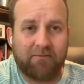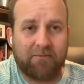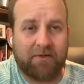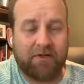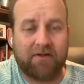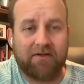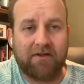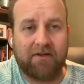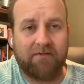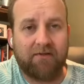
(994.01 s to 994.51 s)

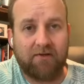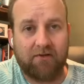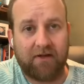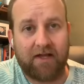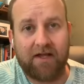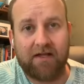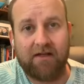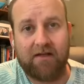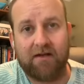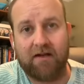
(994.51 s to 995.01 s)
But if you'd
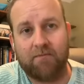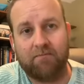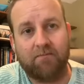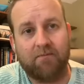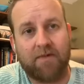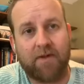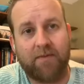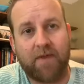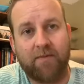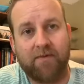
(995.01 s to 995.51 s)
like it, I'm
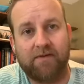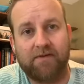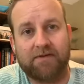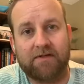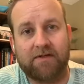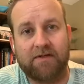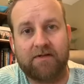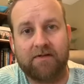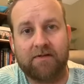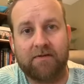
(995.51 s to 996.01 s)
happy to
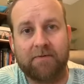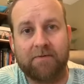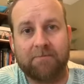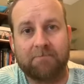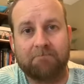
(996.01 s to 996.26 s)
send it to you.